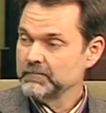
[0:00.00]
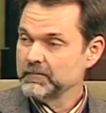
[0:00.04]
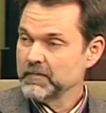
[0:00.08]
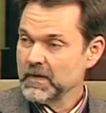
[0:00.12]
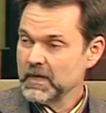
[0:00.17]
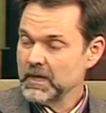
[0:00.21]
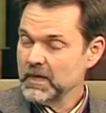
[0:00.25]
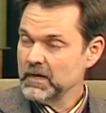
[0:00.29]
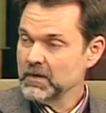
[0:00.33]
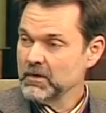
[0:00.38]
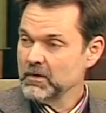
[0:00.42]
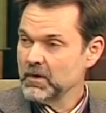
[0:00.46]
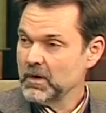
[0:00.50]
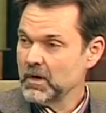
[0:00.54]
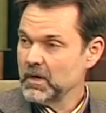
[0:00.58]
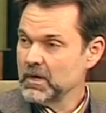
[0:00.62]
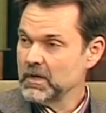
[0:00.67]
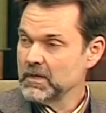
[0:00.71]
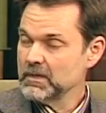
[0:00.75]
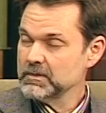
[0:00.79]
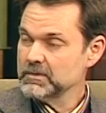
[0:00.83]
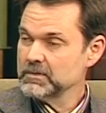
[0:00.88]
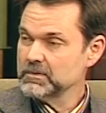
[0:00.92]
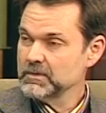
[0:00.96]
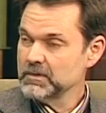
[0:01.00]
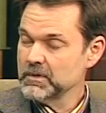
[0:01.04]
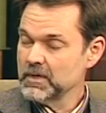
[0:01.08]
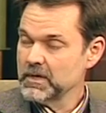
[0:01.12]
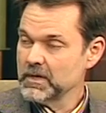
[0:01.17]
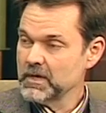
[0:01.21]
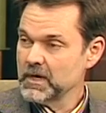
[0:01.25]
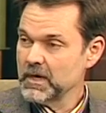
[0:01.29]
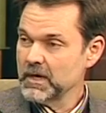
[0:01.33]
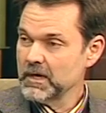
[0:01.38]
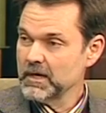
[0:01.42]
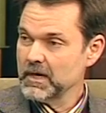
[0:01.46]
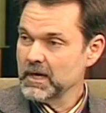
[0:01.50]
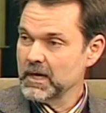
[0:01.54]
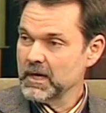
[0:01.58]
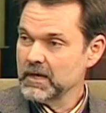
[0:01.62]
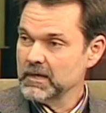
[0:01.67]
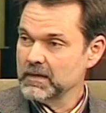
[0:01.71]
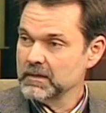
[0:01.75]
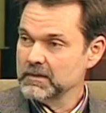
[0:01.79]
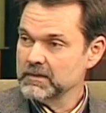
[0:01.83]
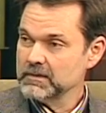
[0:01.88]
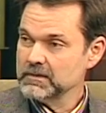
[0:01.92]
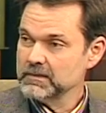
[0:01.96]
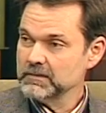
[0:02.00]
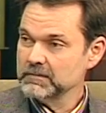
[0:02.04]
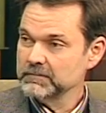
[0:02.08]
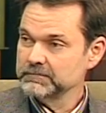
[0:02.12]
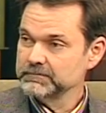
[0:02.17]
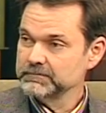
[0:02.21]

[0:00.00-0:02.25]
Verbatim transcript: can cause urinary incontinence.